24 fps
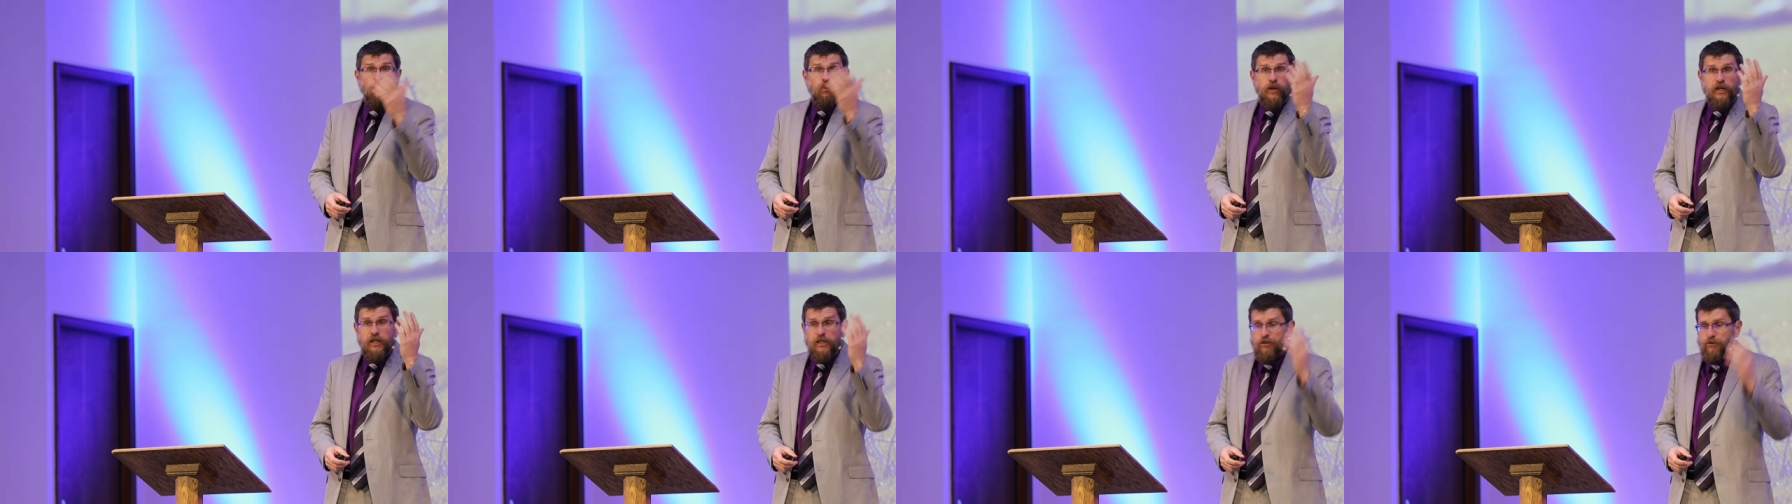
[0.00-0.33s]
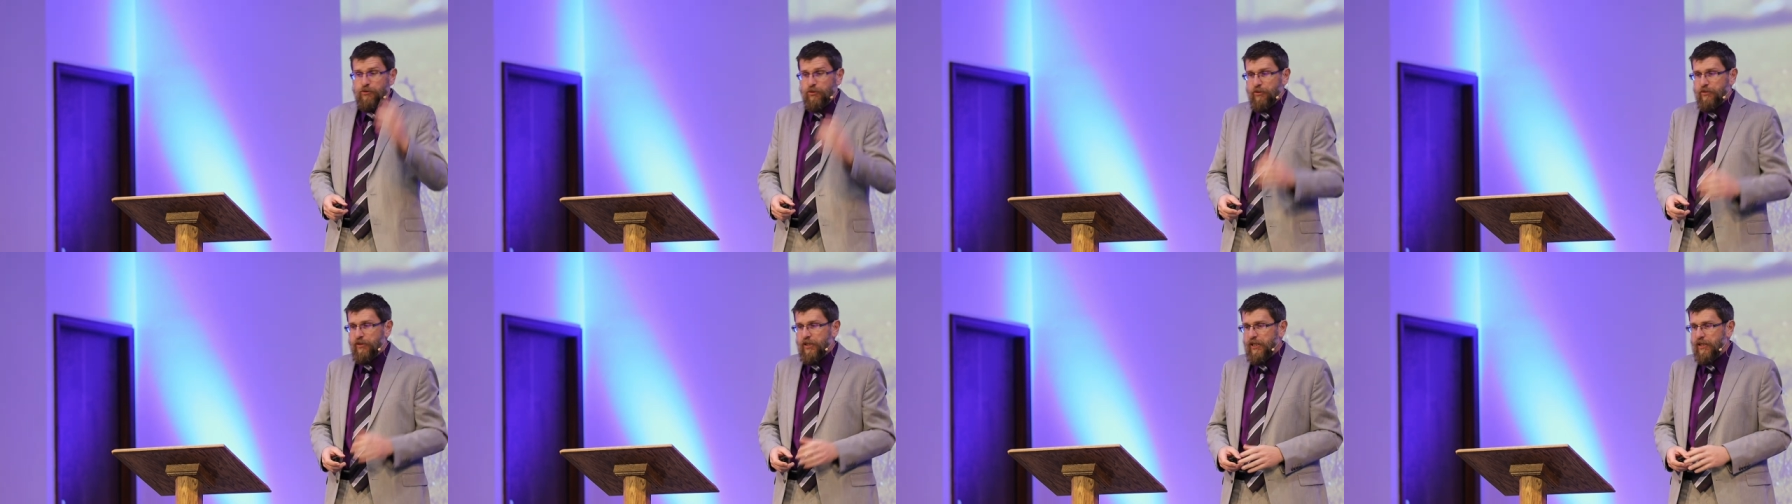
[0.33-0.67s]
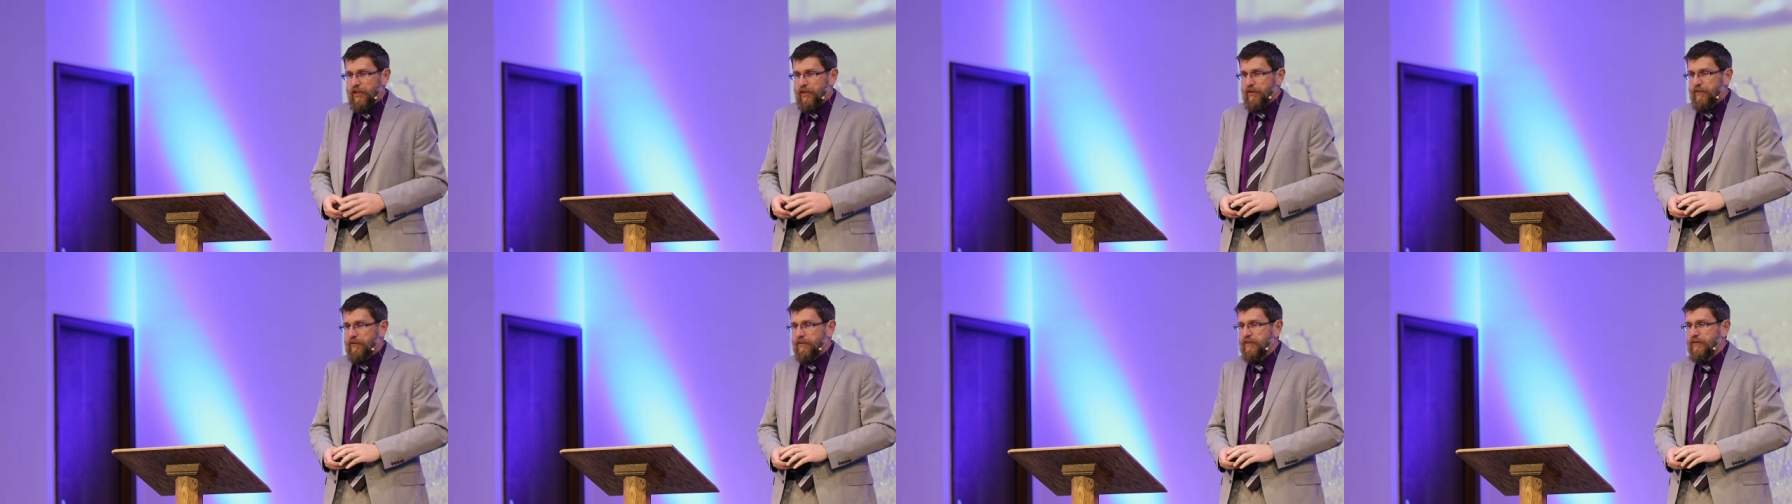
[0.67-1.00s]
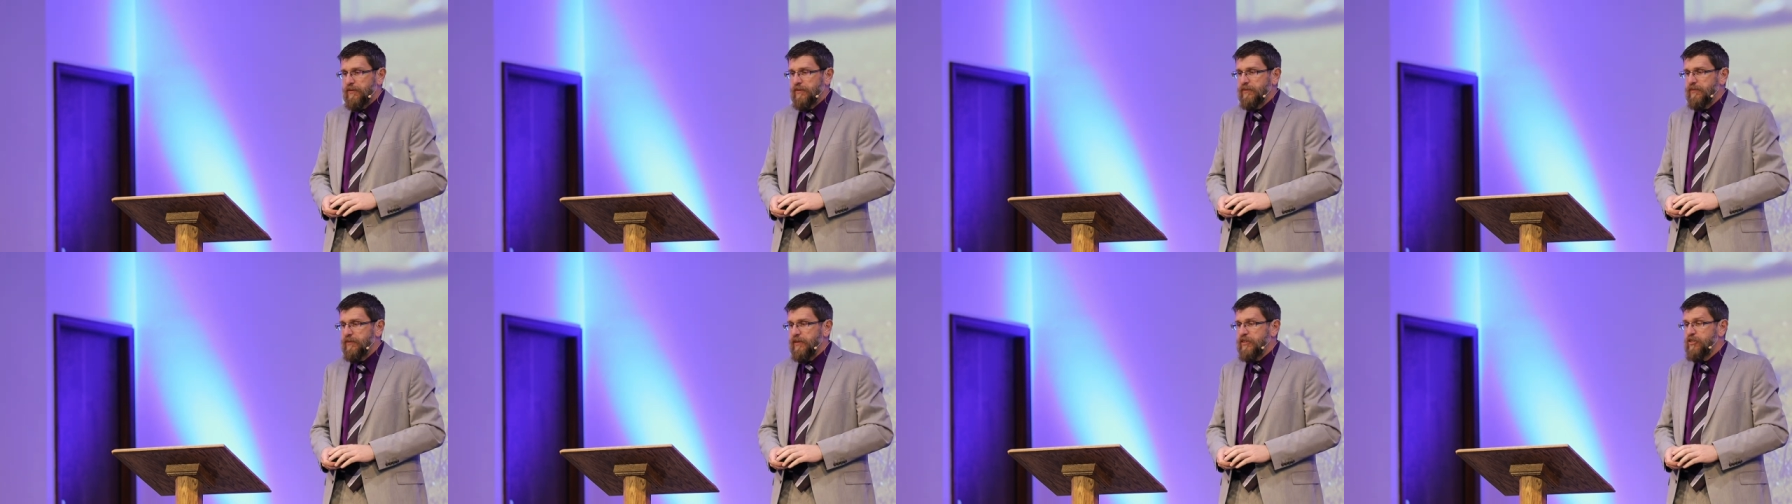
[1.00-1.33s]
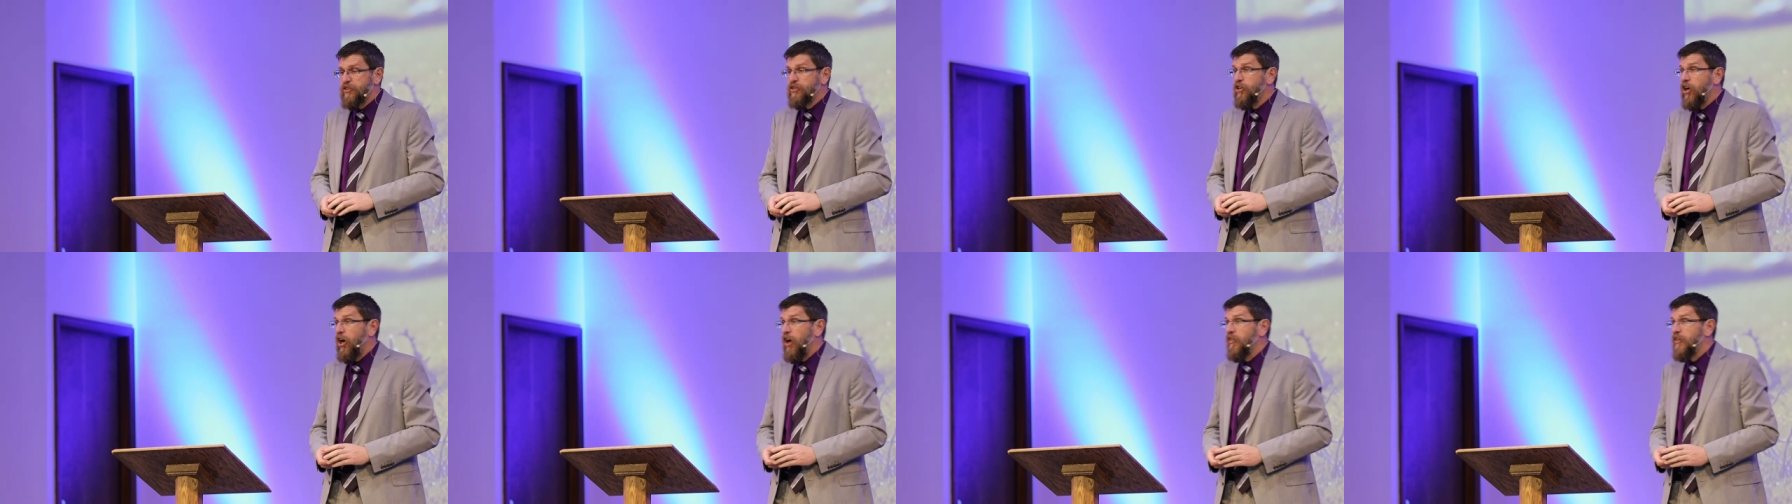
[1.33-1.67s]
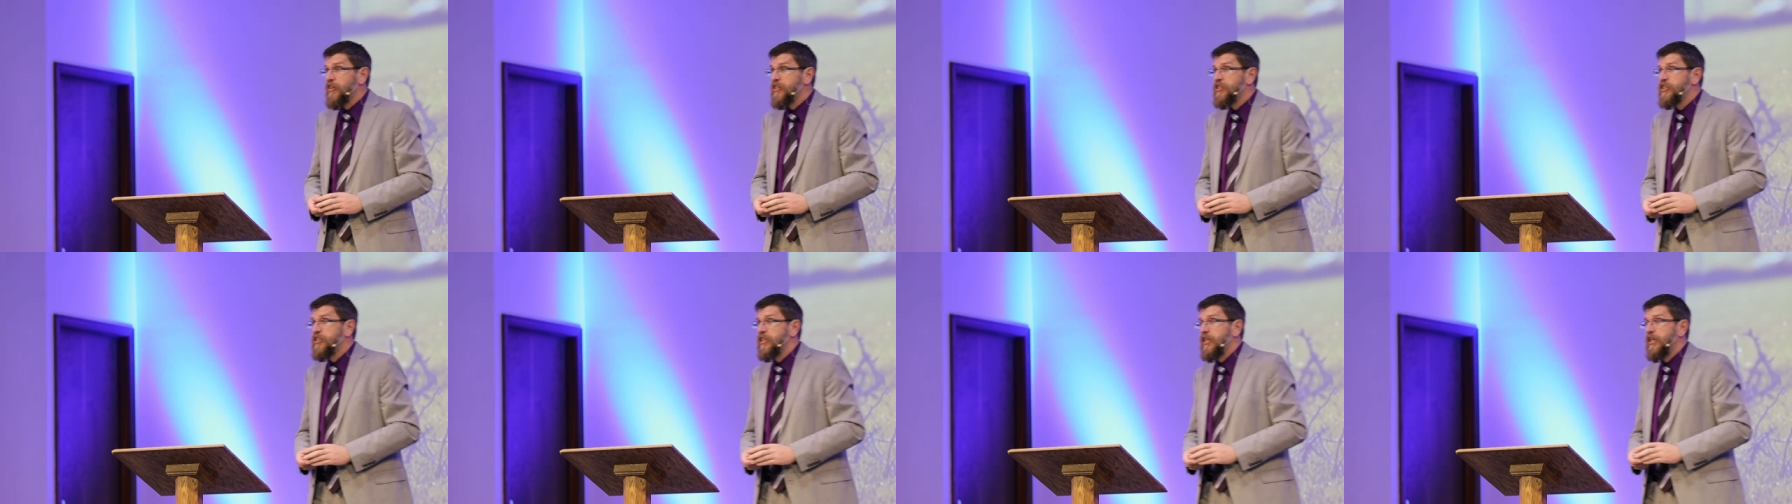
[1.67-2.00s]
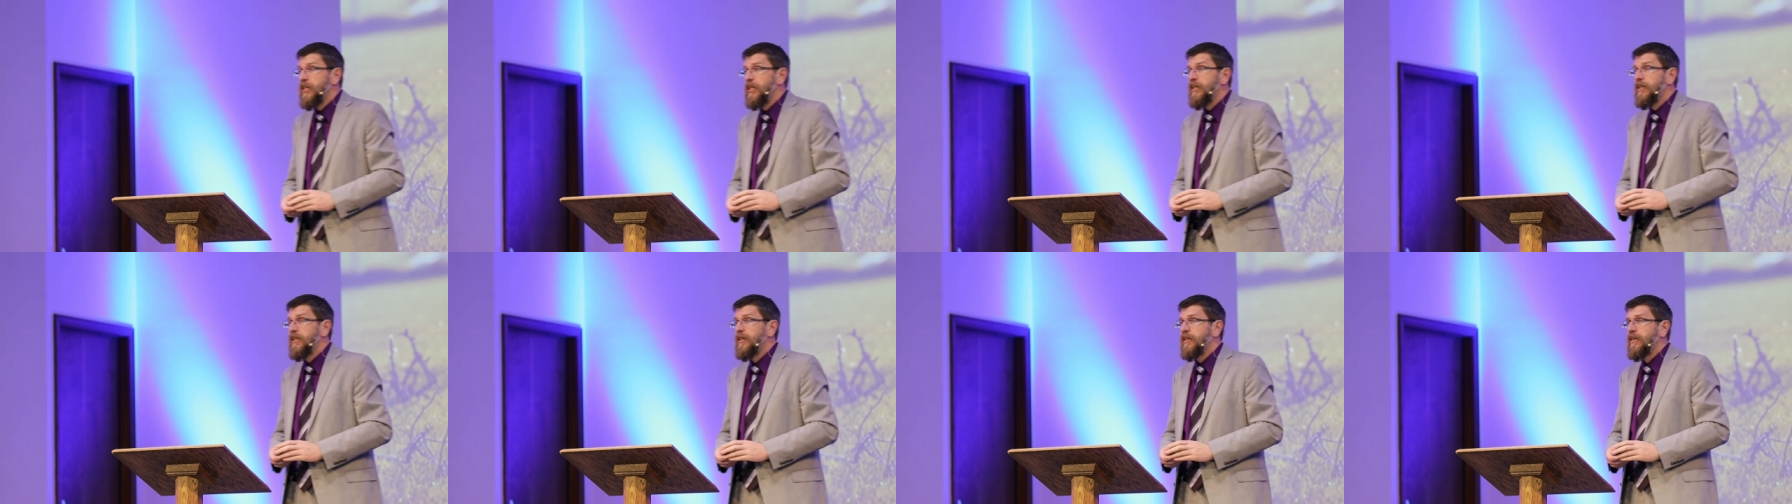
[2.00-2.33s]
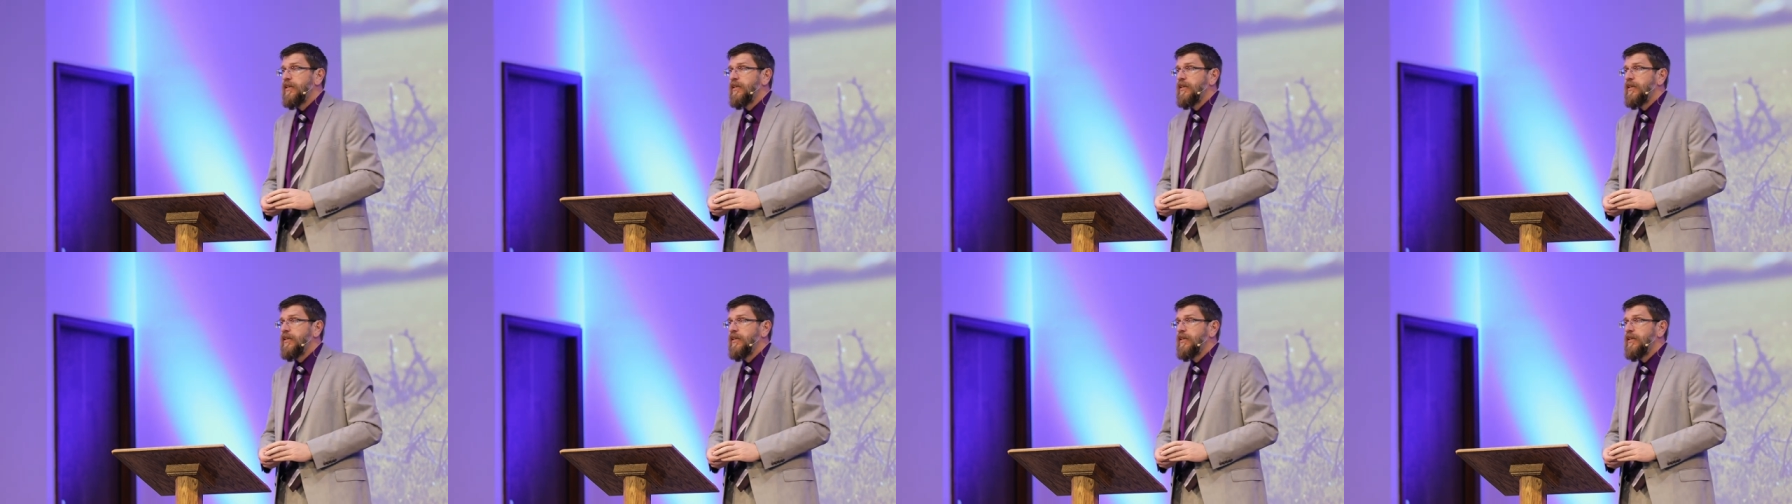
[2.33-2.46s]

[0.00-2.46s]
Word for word: When he drew near and saw the city,